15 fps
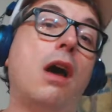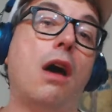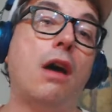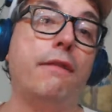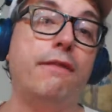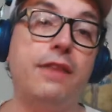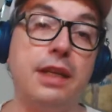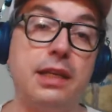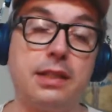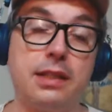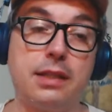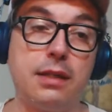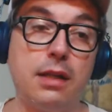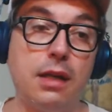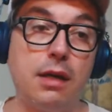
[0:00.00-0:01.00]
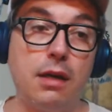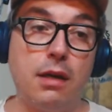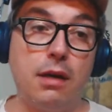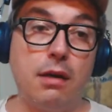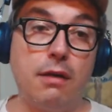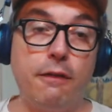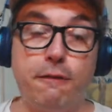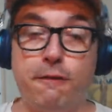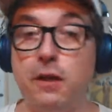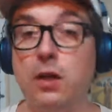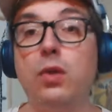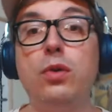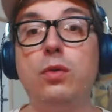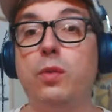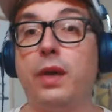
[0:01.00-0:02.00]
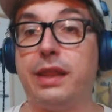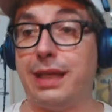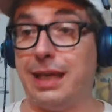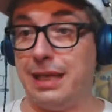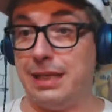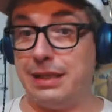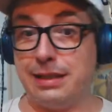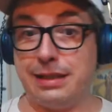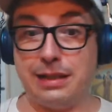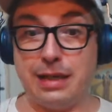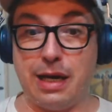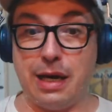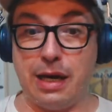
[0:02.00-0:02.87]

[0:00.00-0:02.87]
of this feud with his